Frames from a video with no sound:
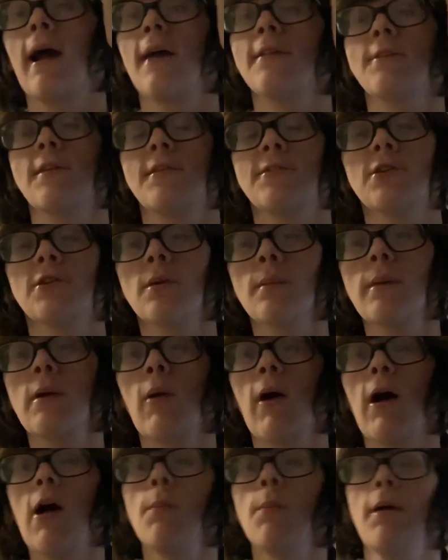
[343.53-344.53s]
guys, it took me a
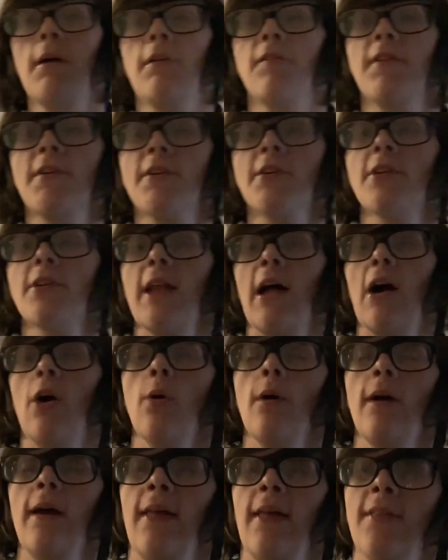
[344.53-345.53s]
while, but I figured it
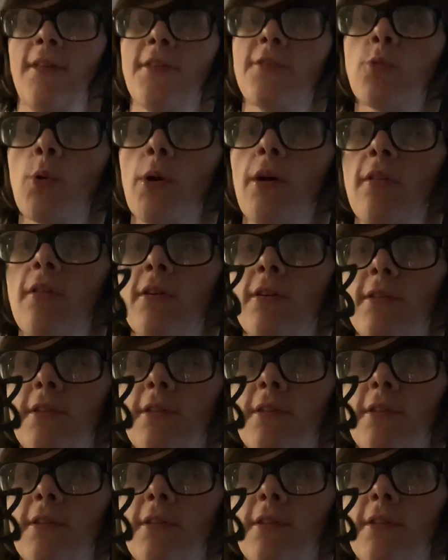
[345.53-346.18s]
out, and this is what it looks